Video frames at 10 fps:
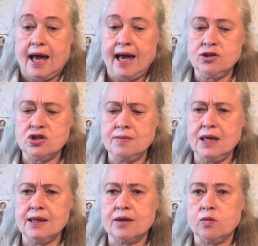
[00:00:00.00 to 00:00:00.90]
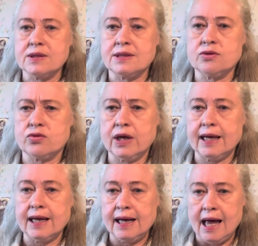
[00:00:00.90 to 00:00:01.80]
and to me that wasn't
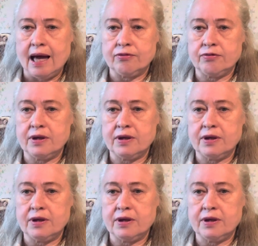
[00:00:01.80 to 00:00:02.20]
really a life